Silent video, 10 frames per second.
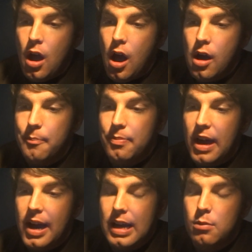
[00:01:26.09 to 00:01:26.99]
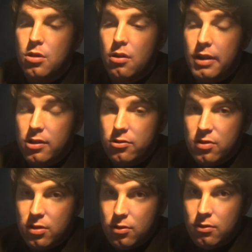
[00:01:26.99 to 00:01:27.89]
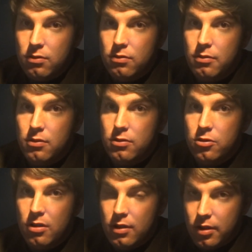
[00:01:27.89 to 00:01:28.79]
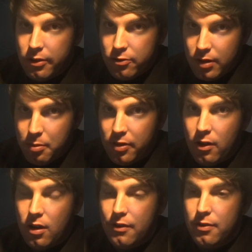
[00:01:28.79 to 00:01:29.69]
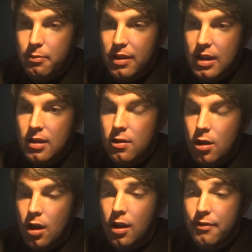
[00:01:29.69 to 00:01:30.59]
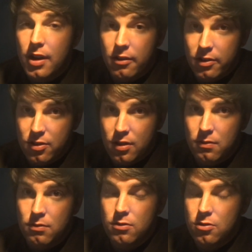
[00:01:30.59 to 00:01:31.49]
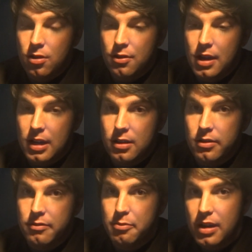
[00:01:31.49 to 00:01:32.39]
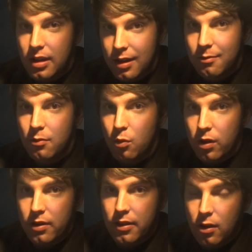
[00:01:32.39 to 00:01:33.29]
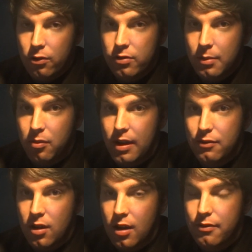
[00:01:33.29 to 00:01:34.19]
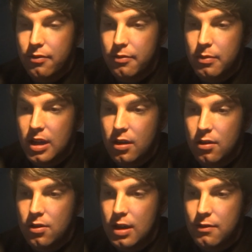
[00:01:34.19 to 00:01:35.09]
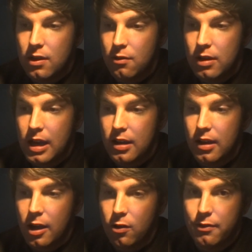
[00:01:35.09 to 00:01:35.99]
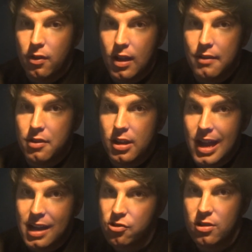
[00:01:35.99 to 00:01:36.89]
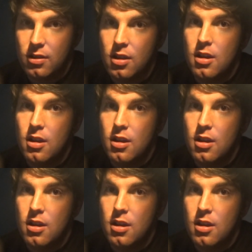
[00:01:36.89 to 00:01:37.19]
I am going to do another trip on the RF&P fairly soon to kind of pick up where the old trip left off, because even though we got a hell of a lot of good action,